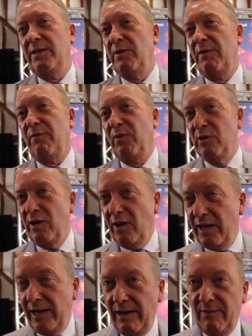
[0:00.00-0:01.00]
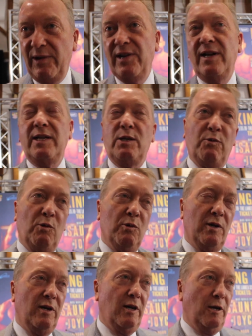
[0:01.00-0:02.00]
He then fought light heavy, then he's
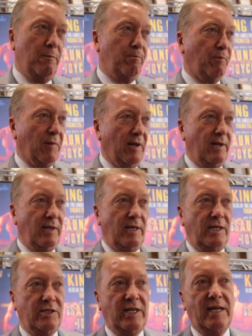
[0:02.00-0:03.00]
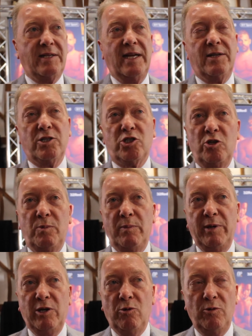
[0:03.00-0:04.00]
fought he's now down to super
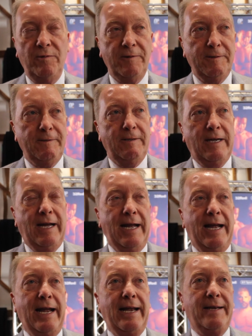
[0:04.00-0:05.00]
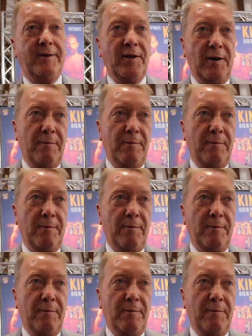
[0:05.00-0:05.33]
middle, and